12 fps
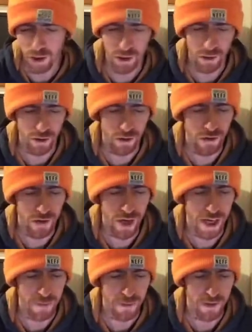other
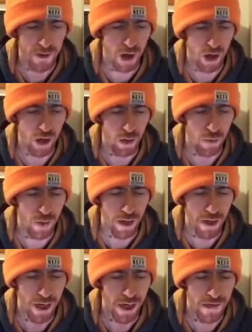times there are or
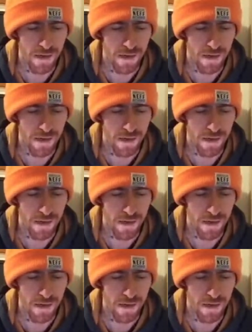whatnot,